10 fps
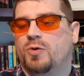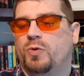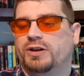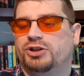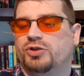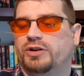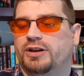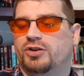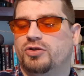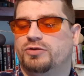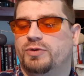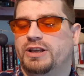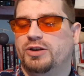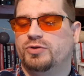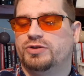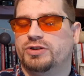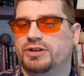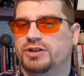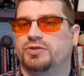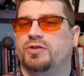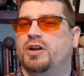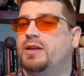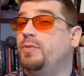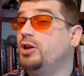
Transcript: Which unit could we use to describe